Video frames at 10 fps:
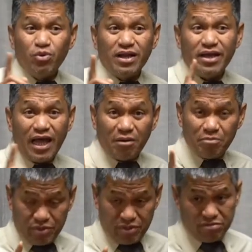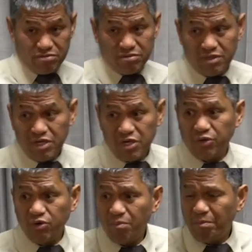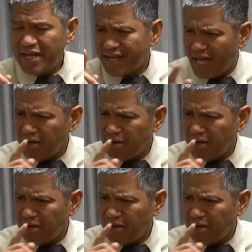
help you. Nobody can help you.